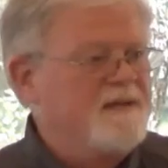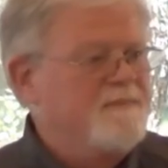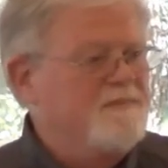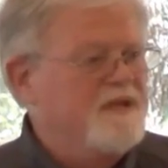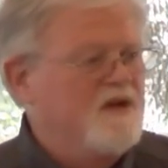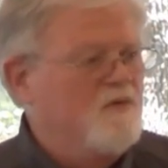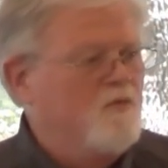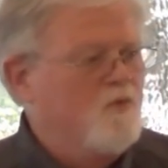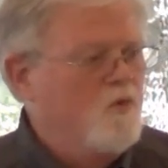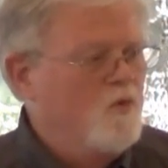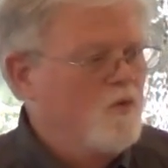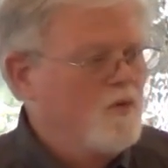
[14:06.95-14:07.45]
up
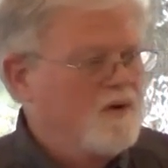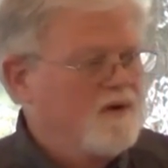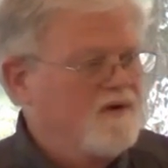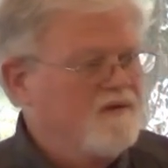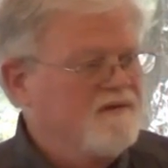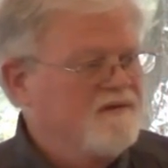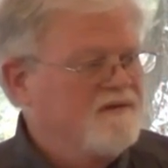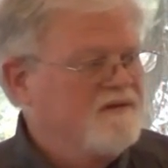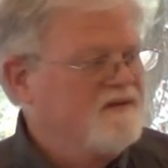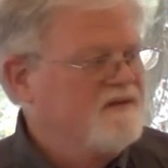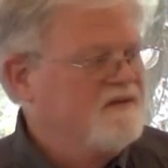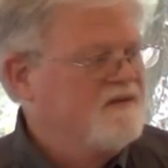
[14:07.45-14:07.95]
for an Emmy
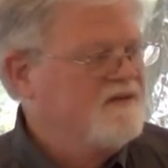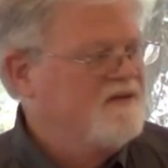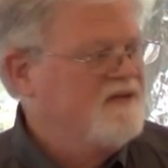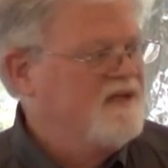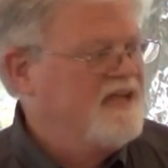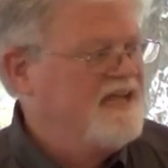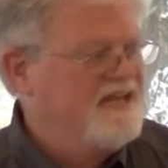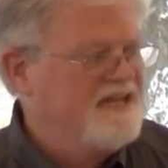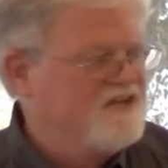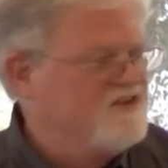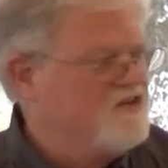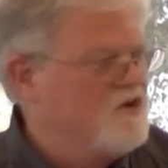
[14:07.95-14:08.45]
Award.
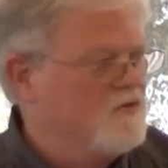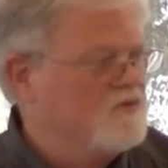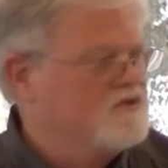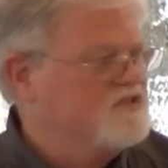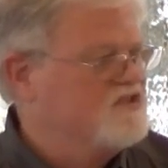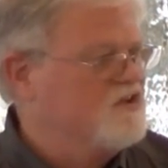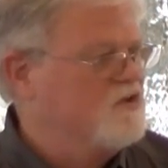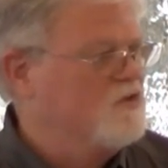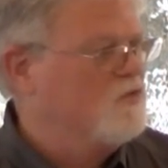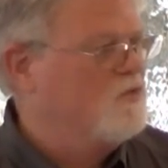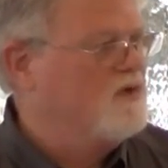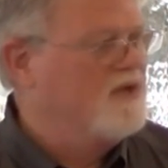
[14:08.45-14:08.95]
He
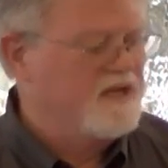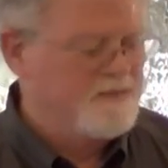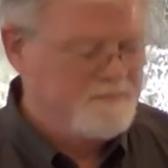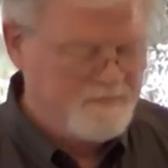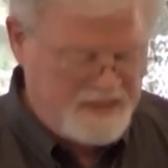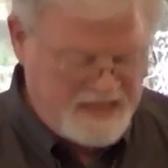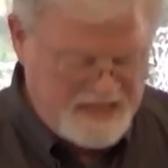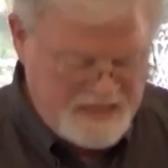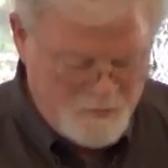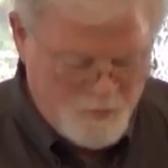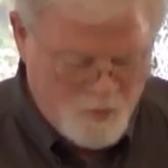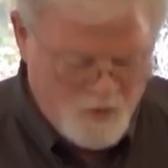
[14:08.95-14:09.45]
didn't know he was going
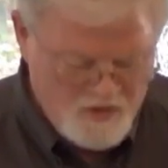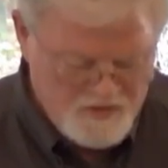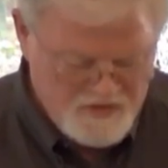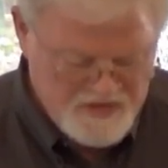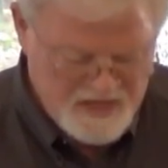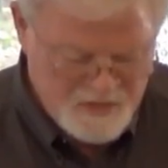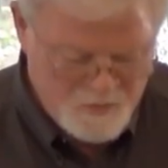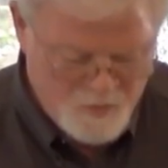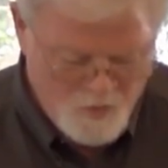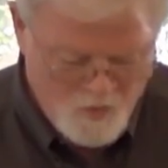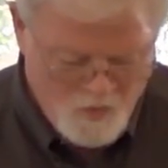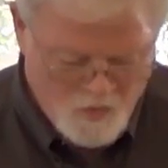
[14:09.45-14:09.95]
to win it, but
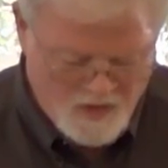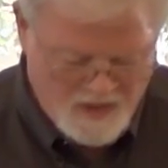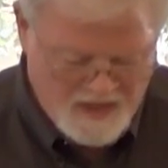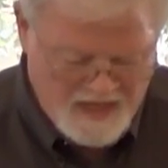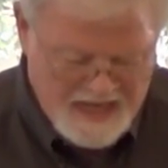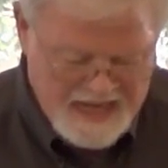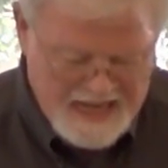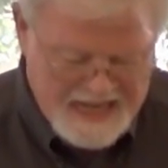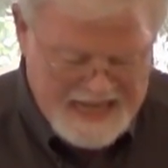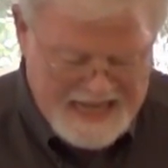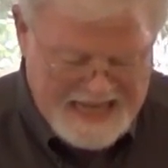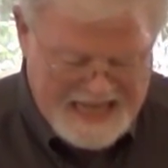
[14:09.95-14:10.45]
he won the
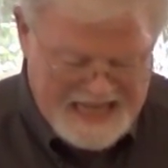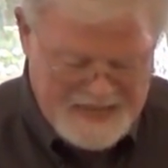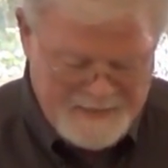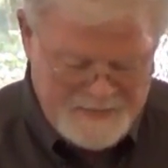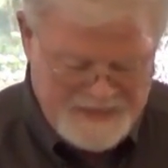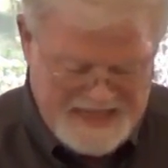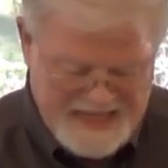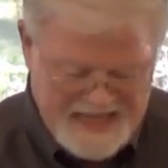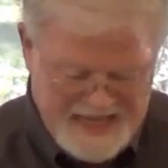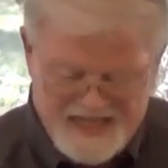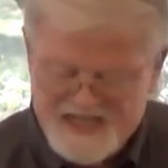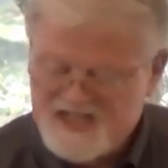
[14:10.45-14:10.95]
award,
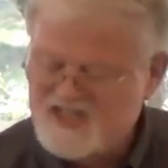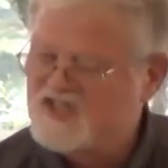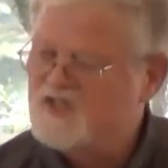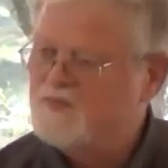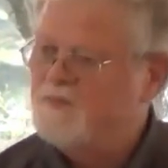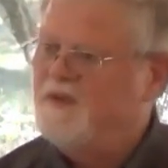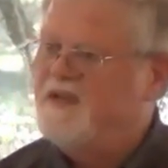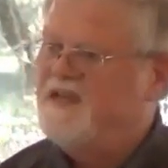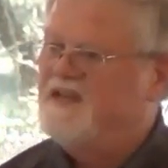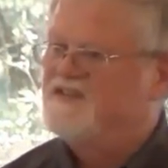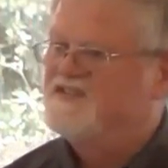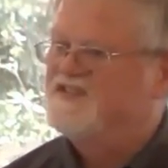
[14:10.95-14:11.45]
and he
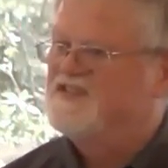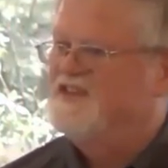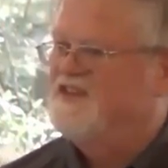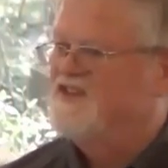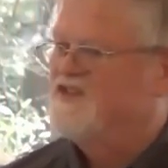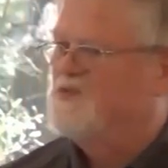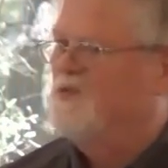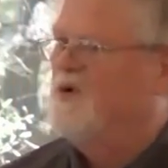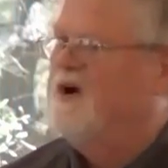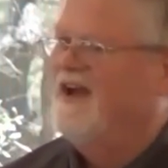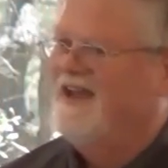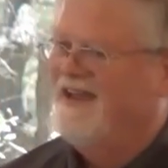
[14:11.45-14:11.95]
began his
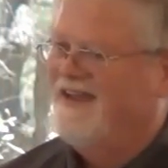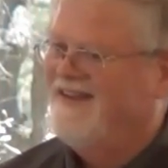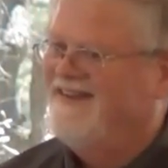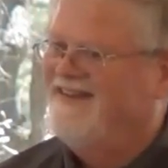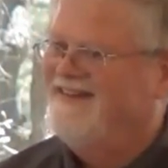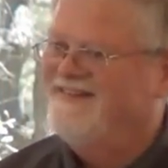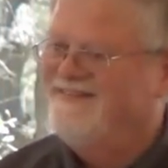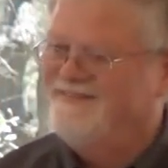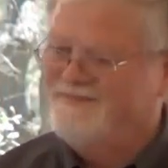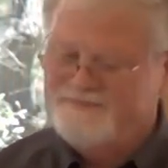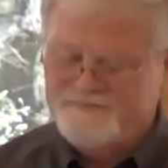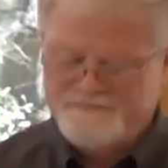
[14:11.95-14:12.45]
speech this
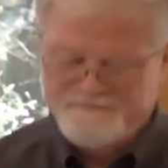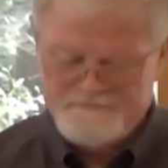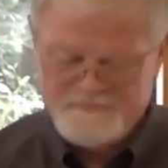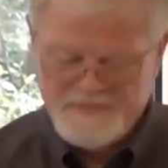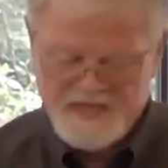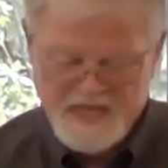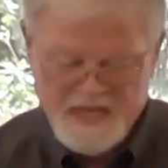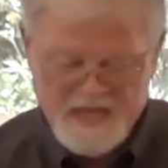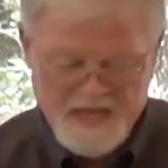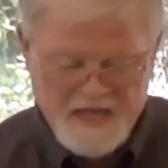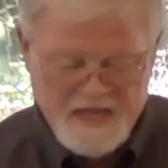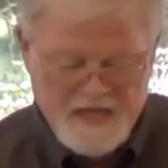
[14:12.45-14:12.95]
way
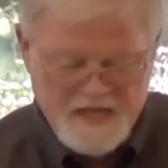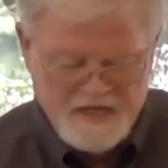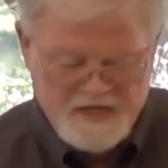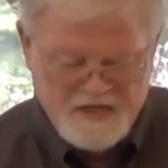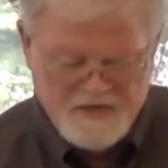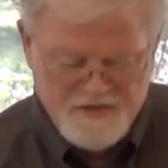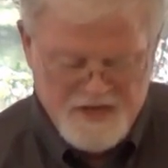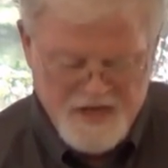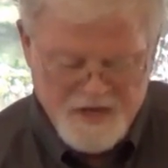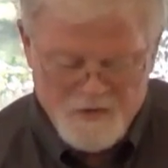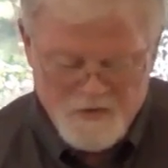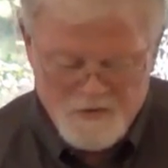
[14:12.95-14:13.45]

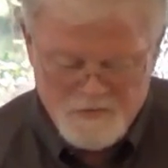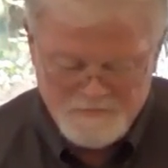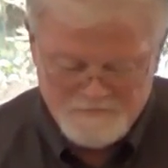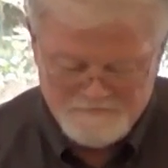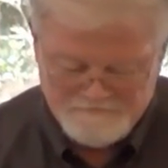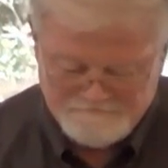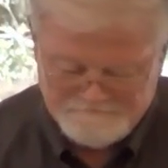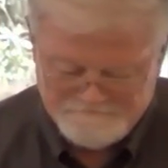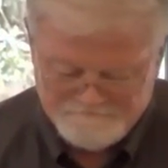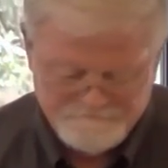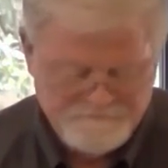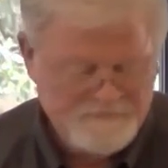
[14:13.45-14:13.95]
You
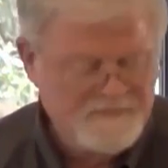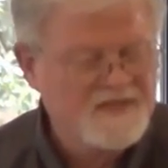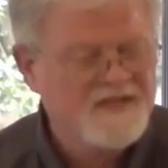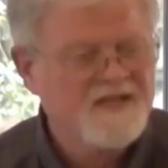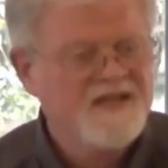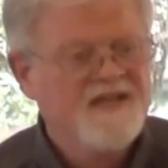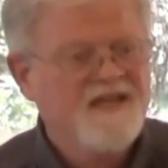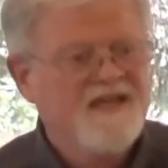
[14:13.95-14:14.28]
know,